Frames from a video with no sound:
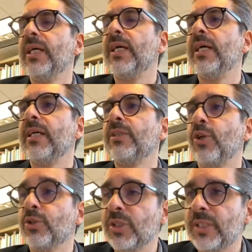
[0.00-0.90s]
Uh,
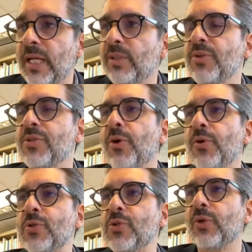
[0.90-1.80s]
Dr. Tedros
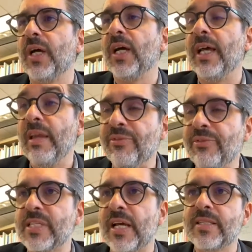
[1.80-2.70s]
also uh,
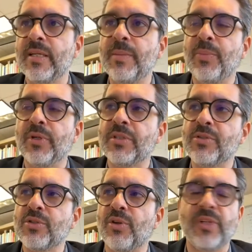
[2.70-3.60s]
emphasized the
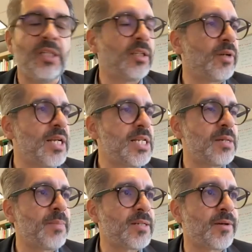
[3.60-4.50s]
importance of
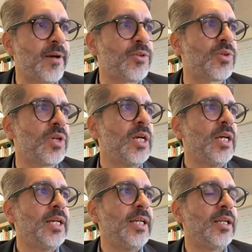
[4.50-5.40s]
integrating mental health
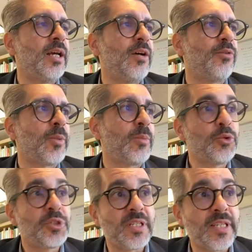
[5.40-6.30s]
uh, from a
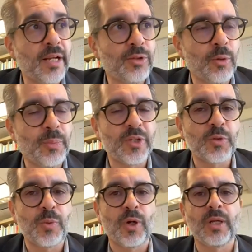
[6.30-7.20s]
multi-sectoral
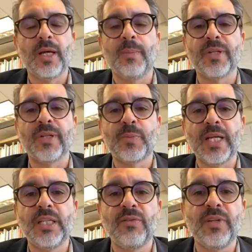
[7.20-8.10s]
persp uh,
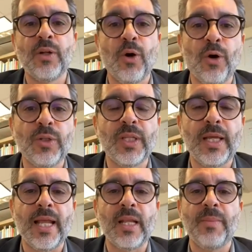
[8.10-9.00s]
perspective in all the
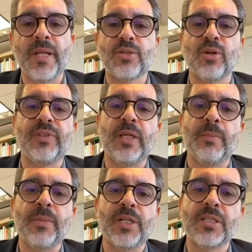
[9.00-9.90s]
elements of the
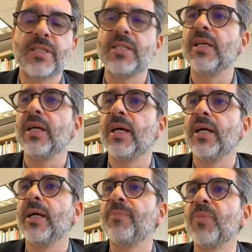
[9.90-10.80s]
emergency
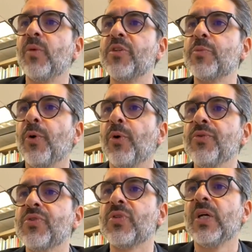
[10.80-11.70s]
uh,
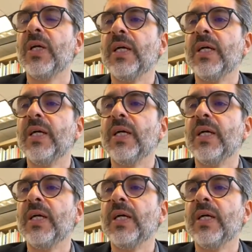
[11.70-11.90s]
response.